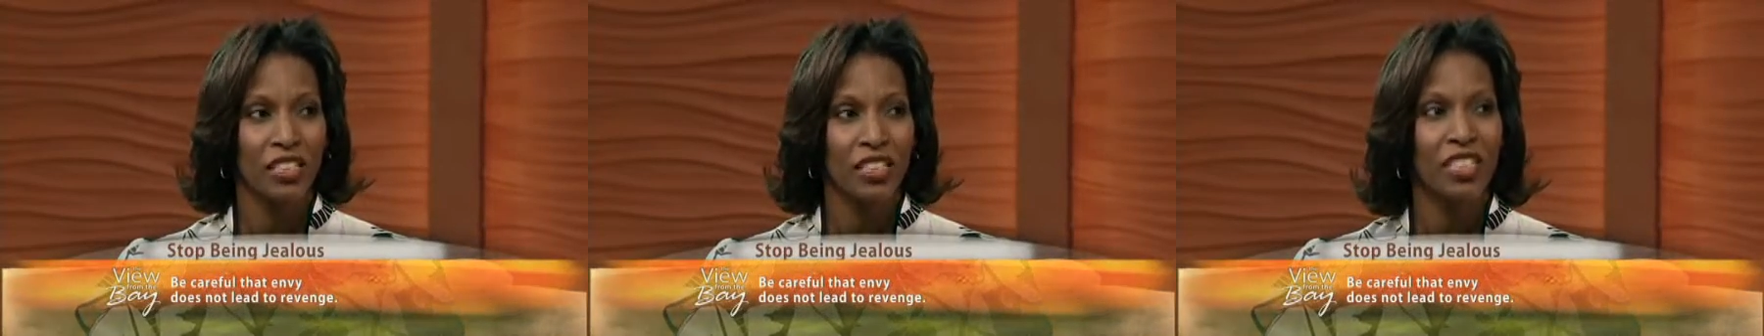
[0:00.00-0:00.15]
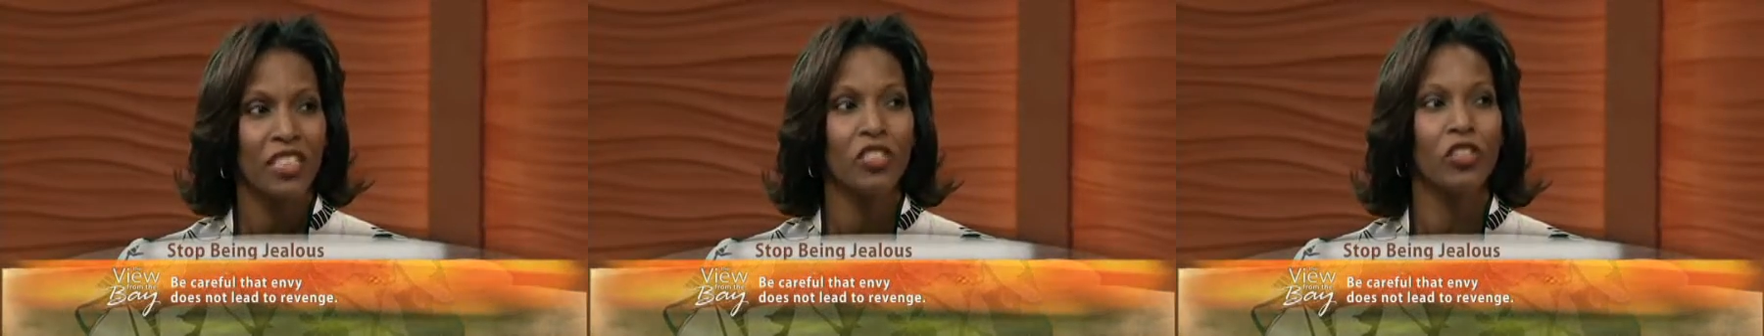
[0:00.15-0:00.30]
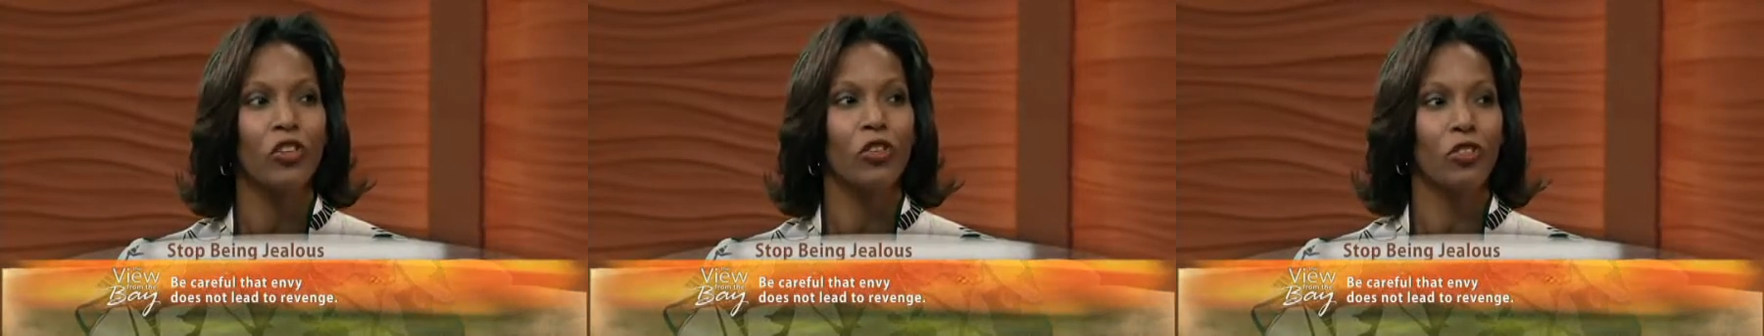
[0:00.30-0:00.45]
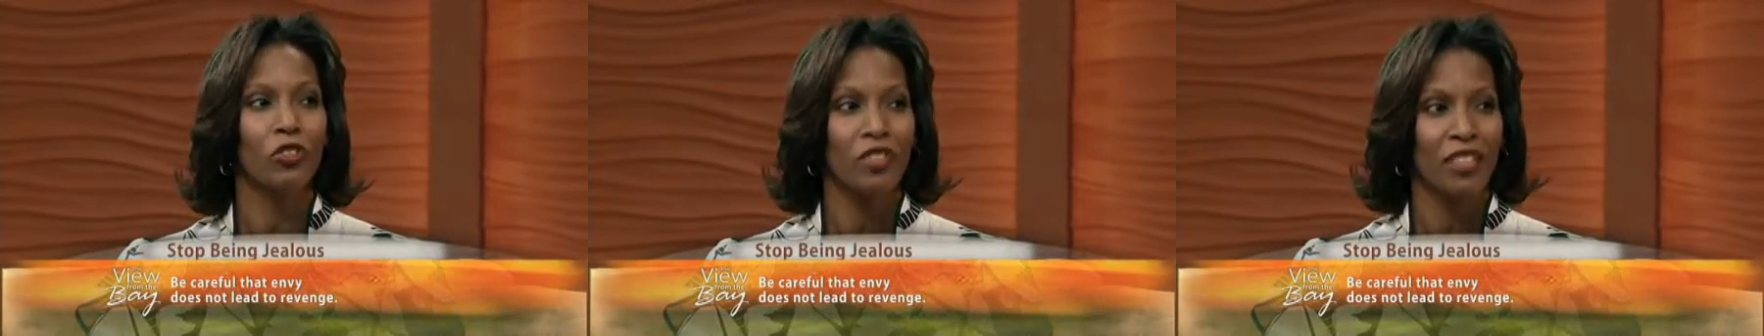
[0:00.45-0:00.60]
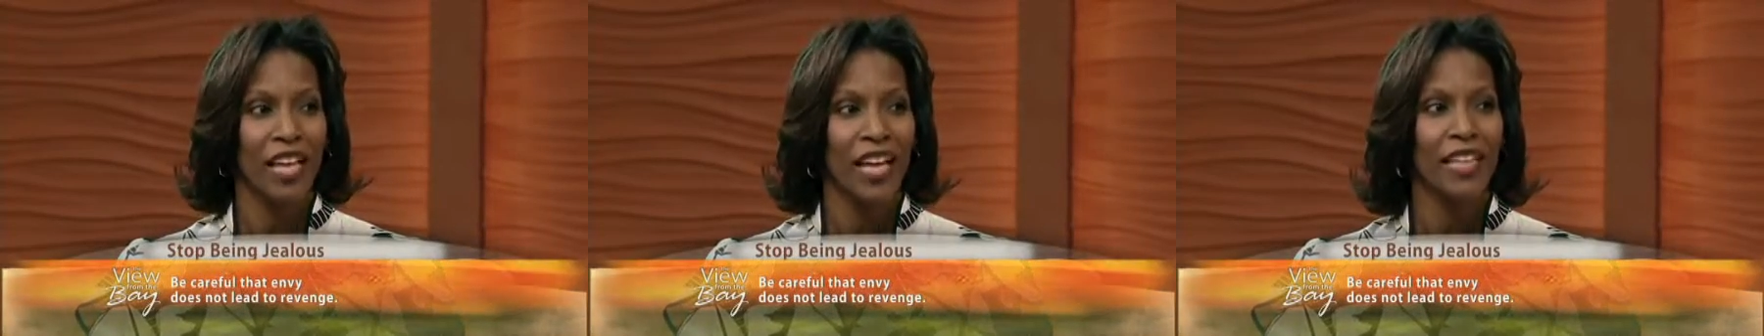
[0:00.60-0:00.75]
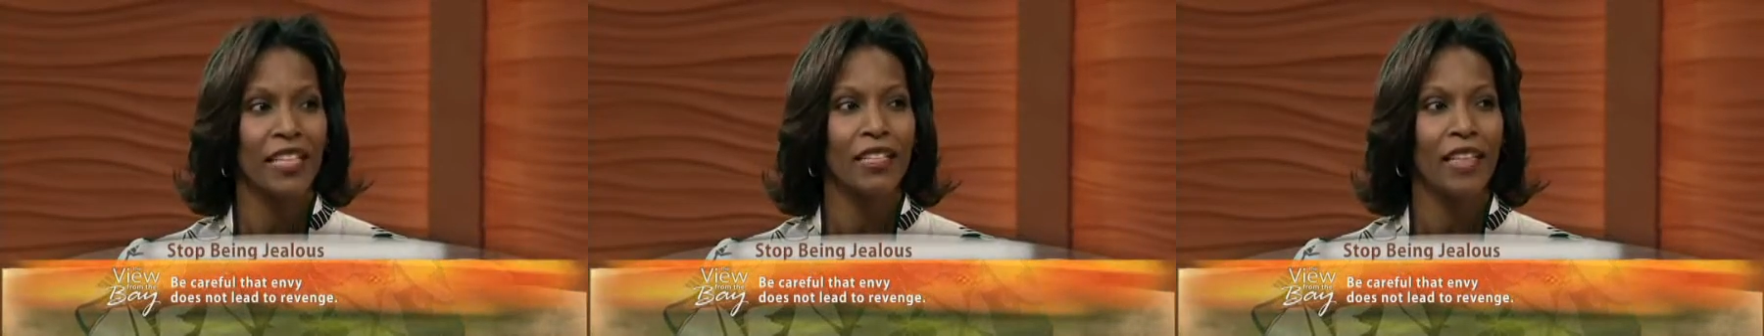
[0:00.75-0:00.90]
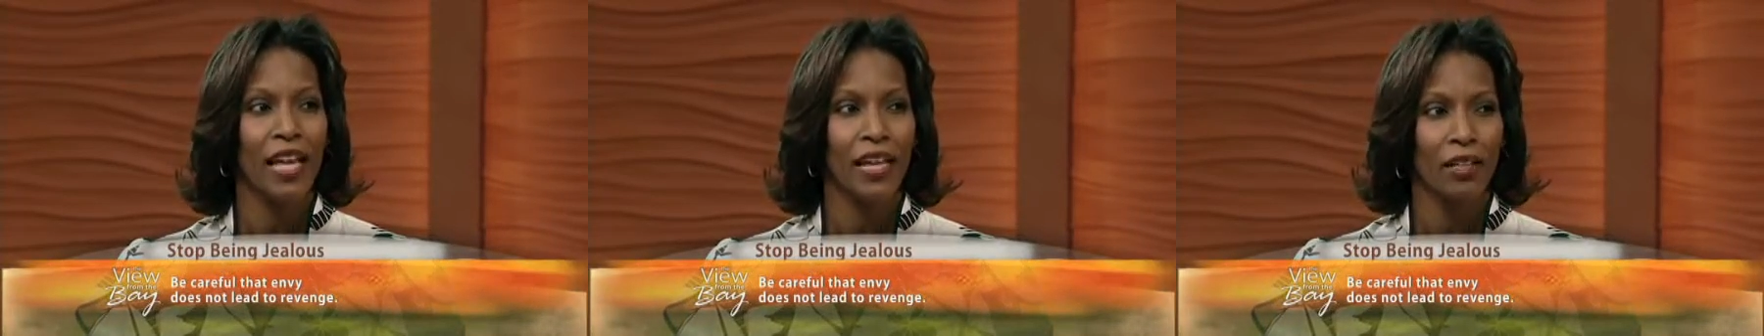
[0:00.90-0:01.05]
jealousy turns
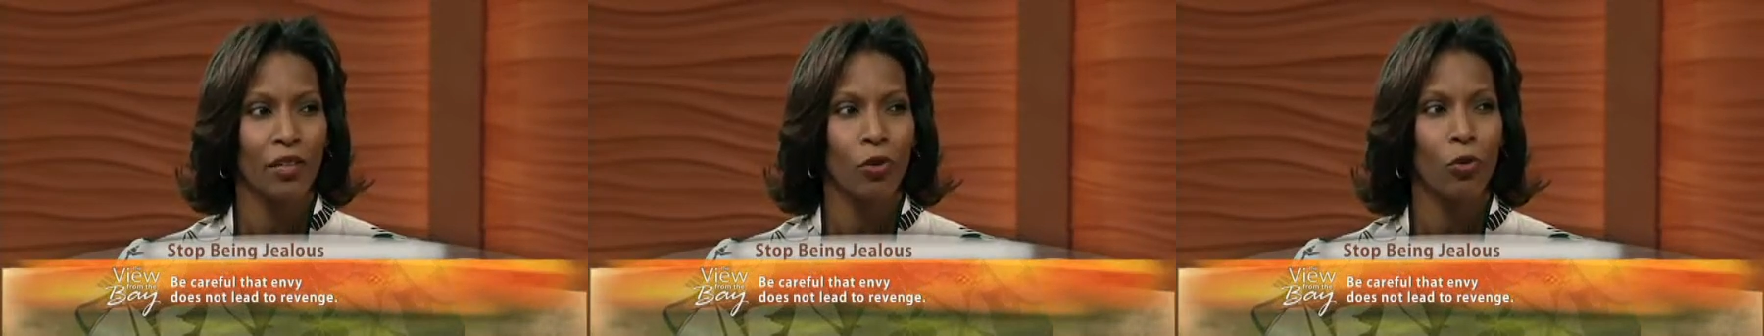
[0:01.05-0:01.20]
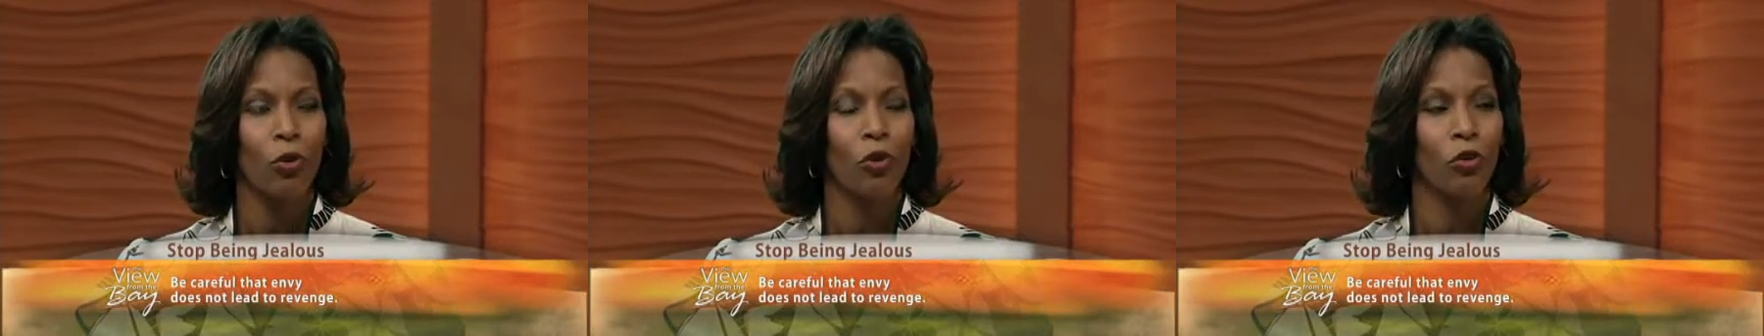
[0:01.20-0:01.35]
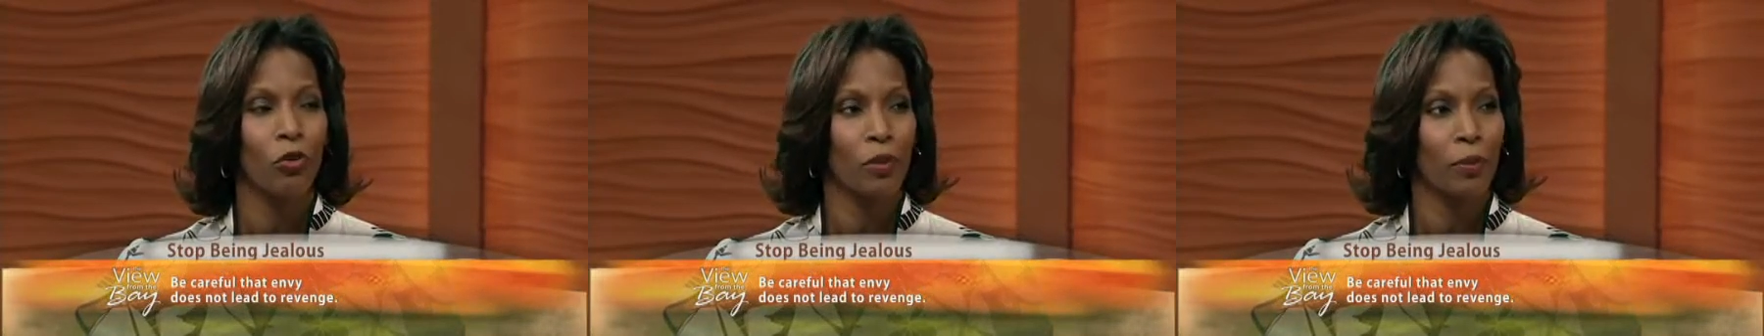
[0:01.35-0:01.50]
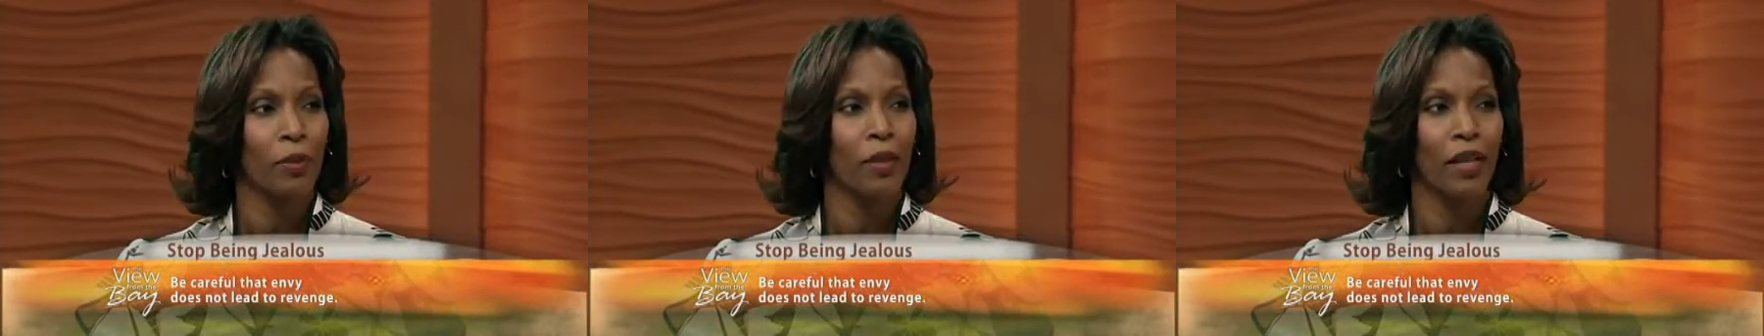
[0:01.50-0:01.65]
that corner and